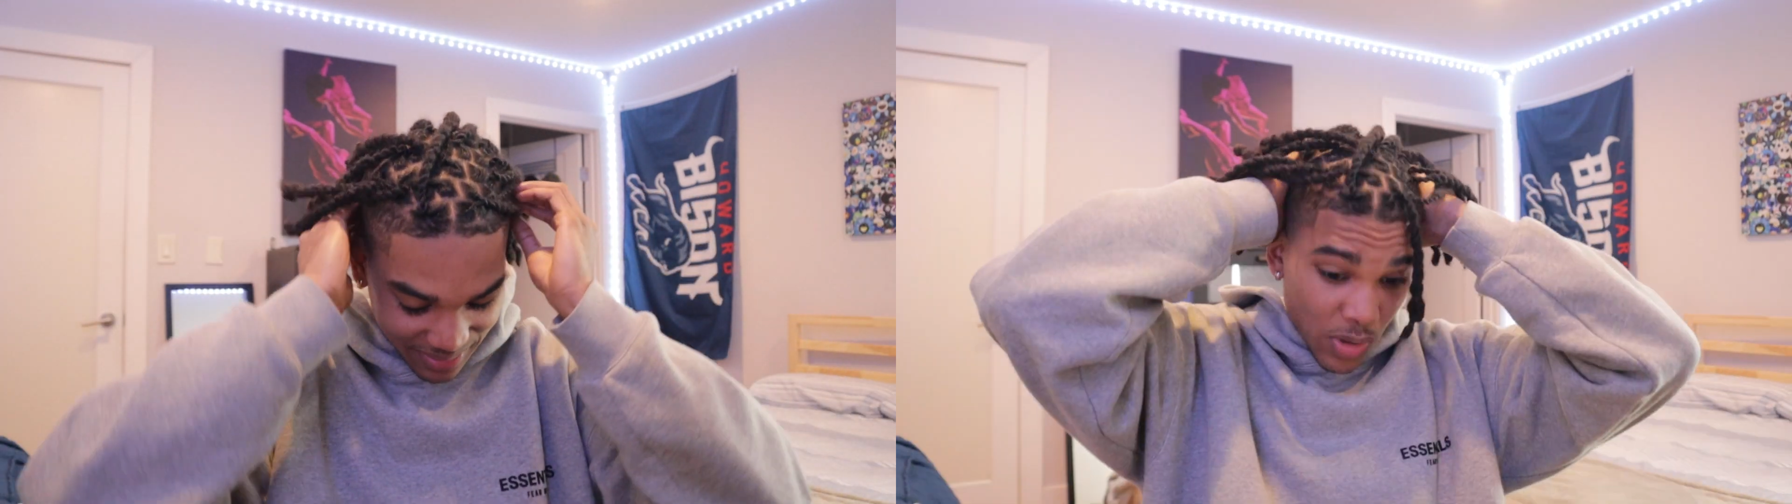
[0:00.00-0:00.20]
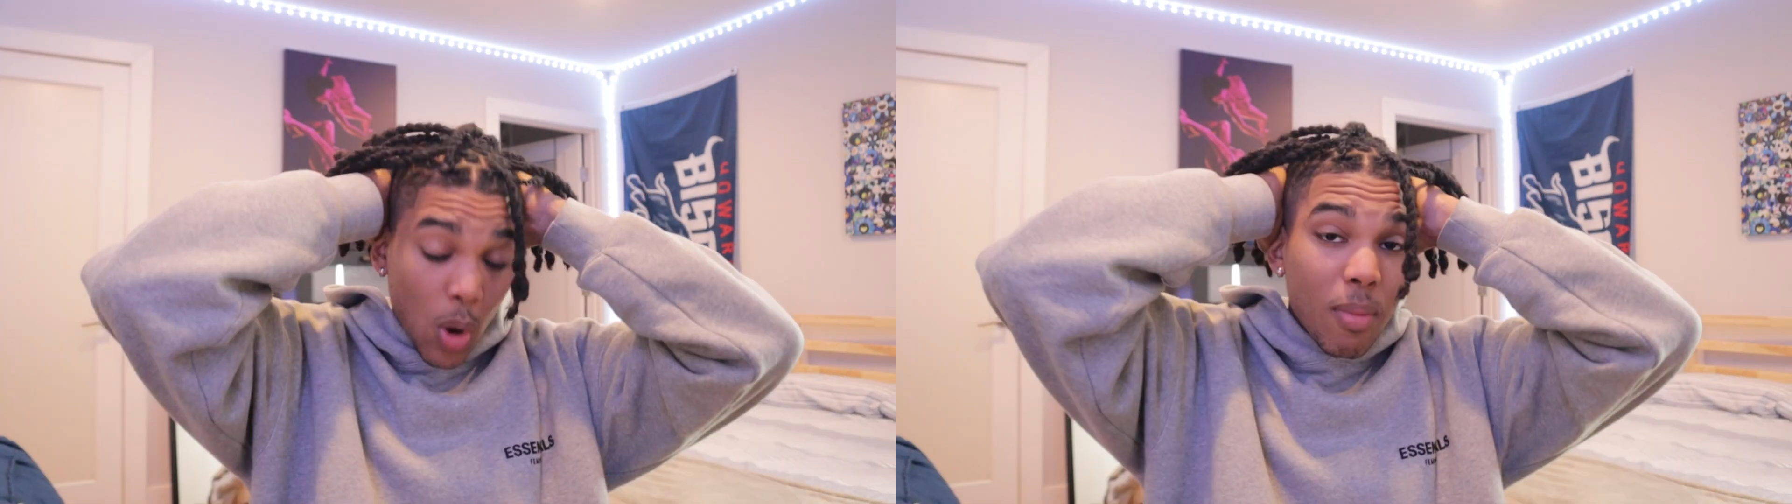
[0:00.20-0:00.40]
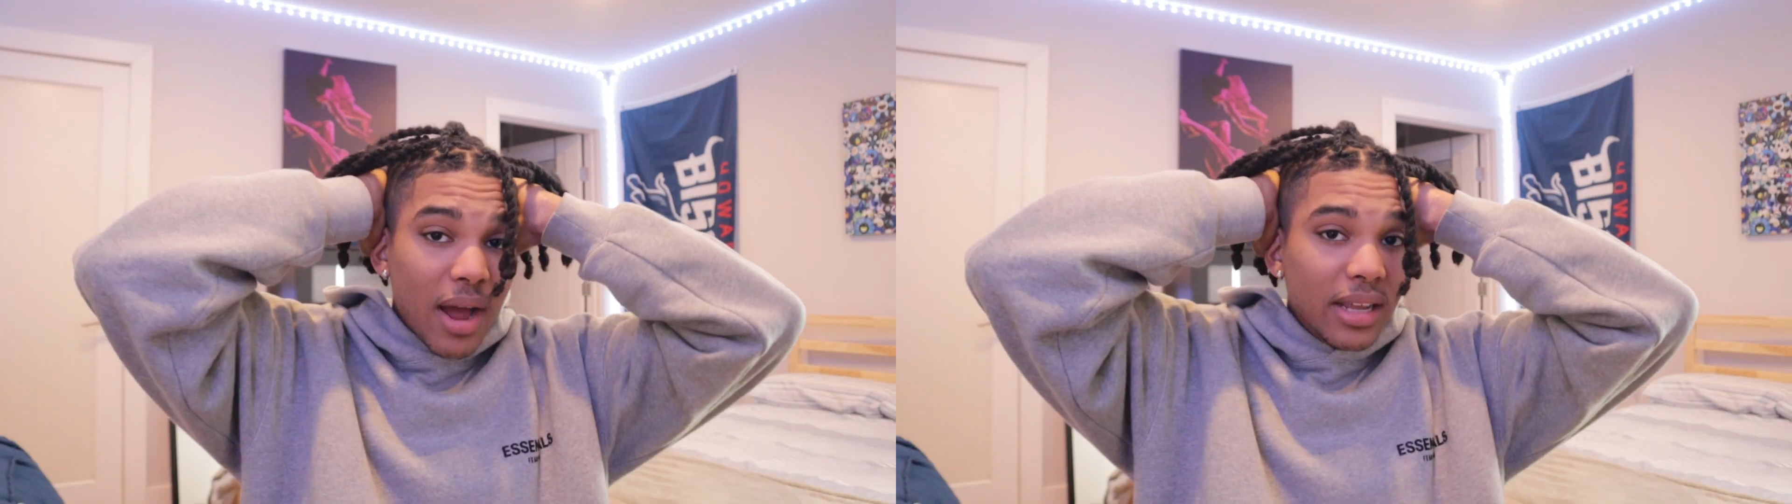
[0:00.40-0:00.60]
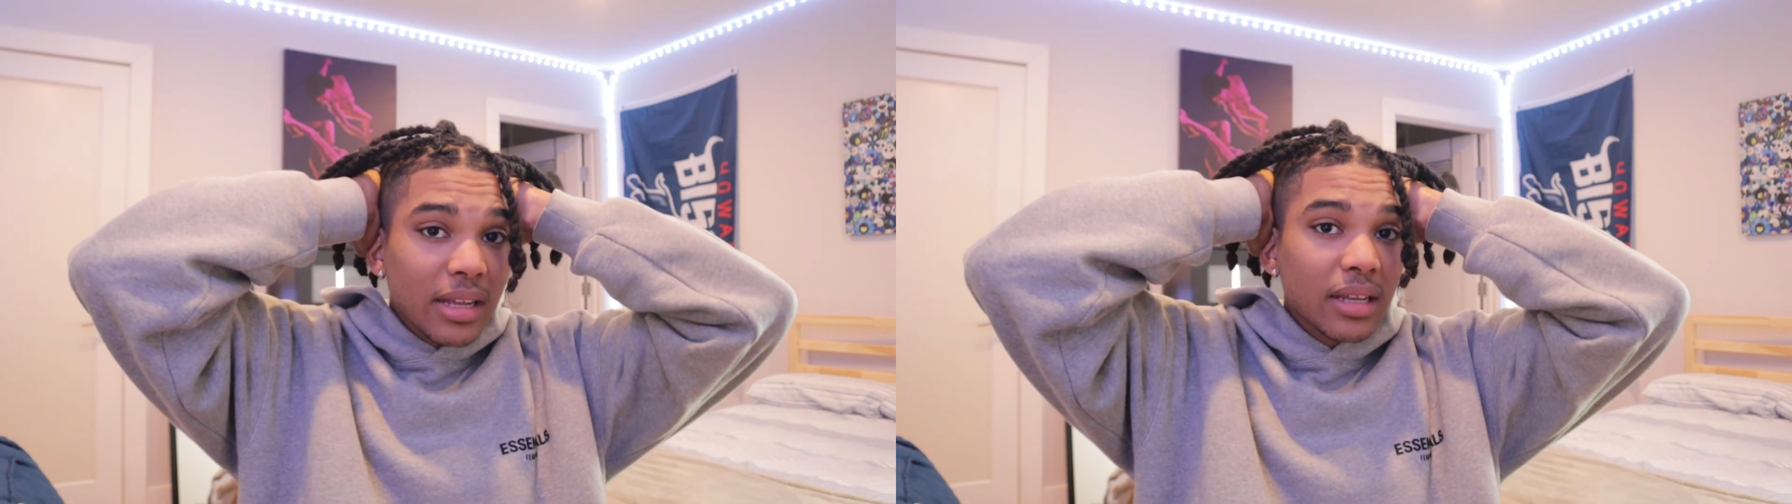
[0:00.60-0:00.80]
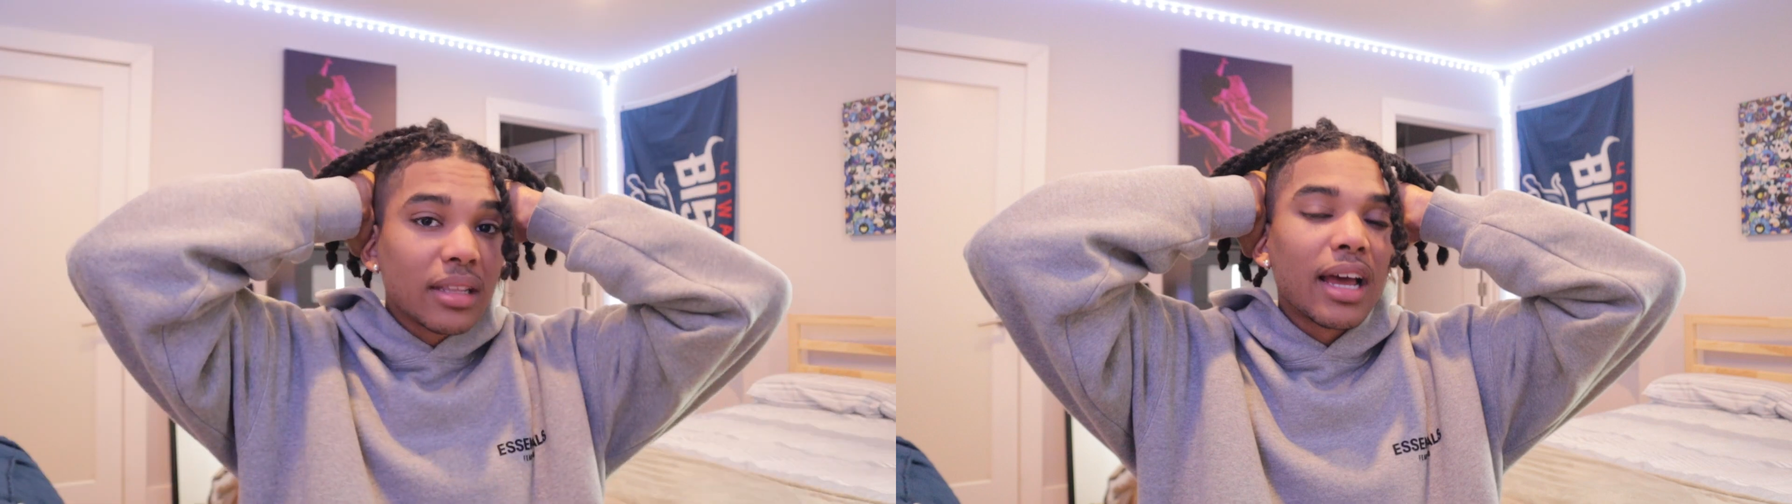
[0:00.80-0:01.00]

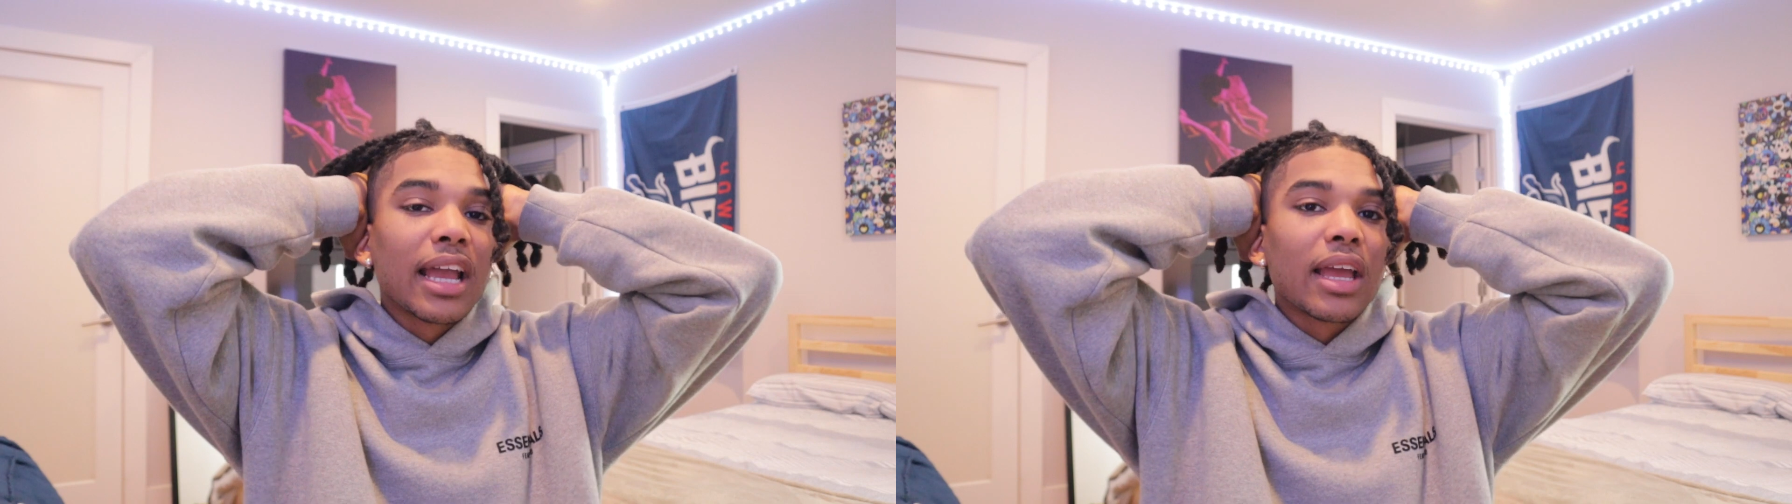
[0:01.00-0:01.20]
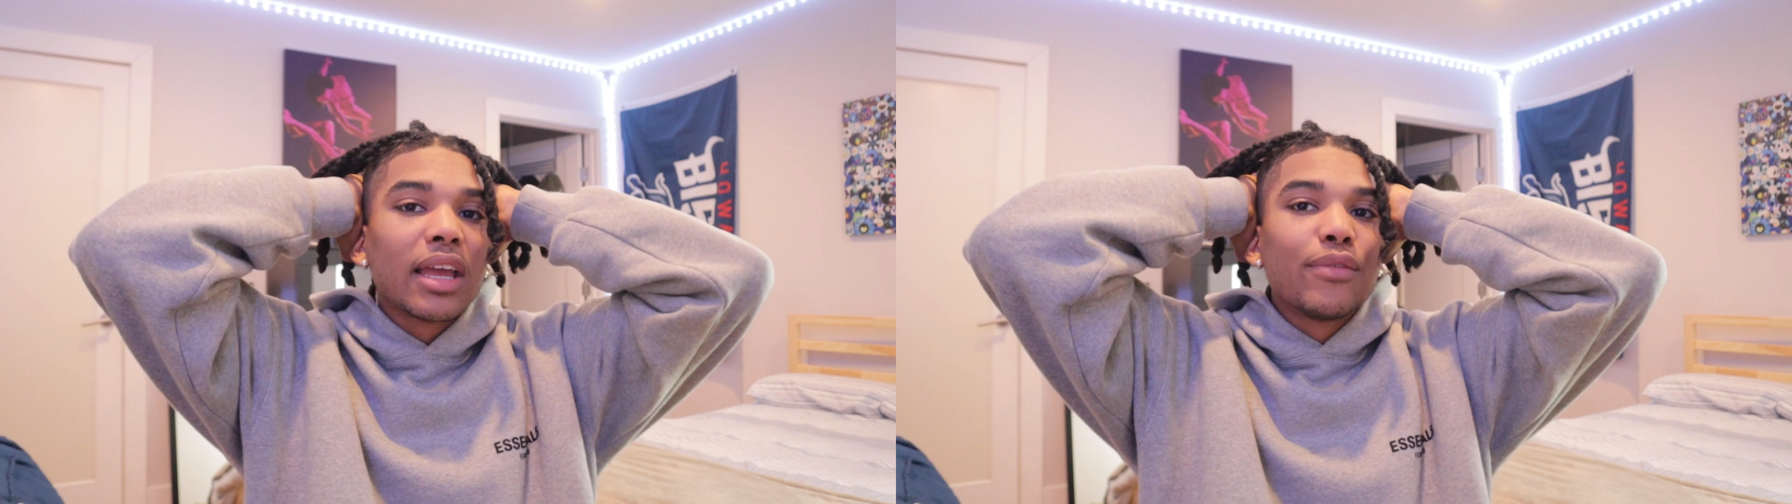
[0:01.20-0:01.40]
nobody, like,